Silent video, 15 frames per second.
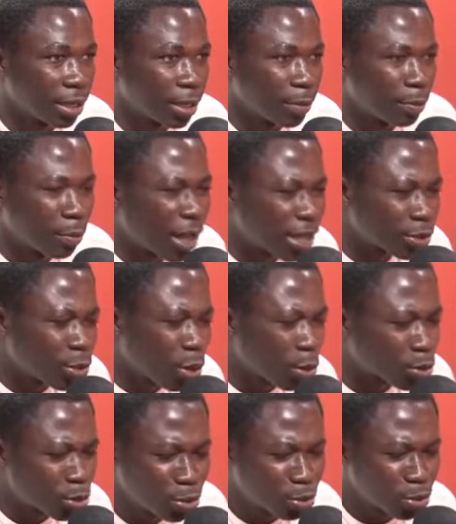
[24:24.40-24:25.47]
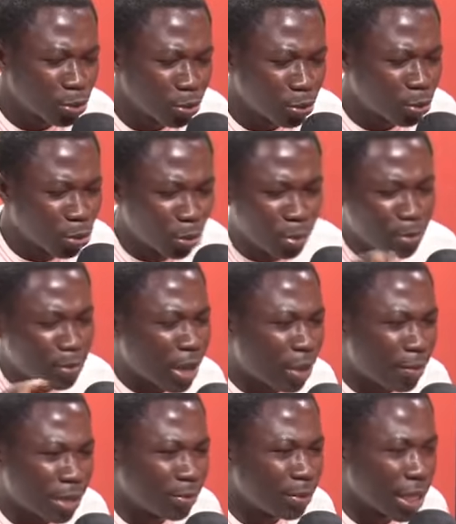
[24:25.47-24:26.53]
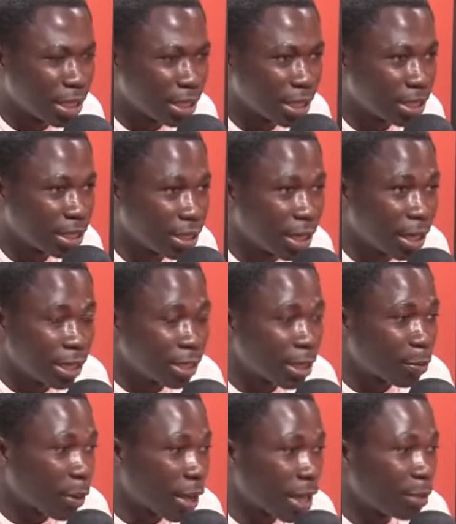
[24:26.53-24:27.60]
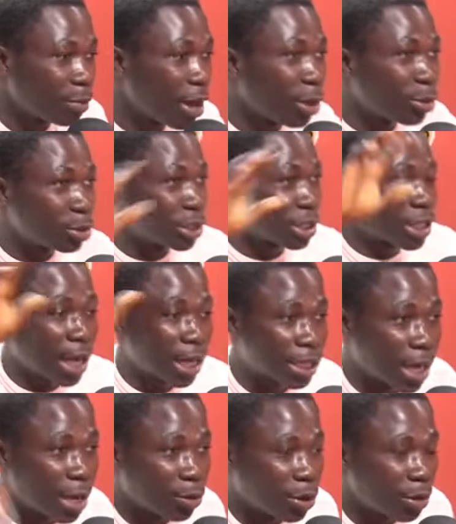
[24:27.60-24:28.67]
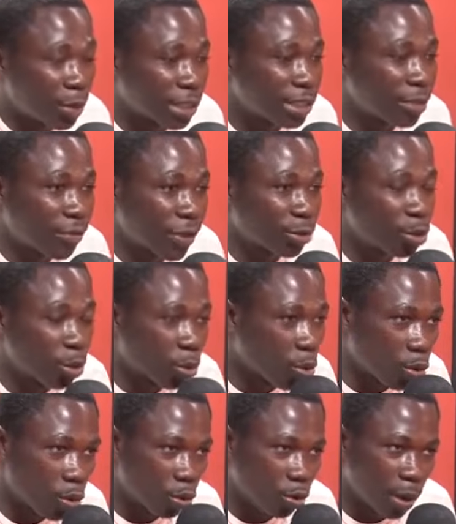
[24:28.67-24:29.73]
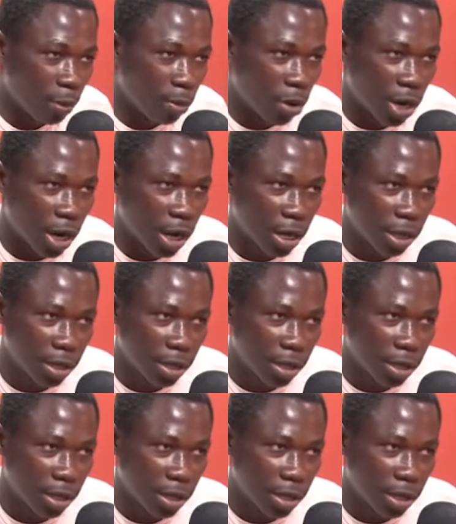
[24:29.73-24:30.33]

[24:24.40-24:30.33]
Bad long, so who be a baby and ye? Your fire mouse, you cut down with myself at Tom Coco, Weboka.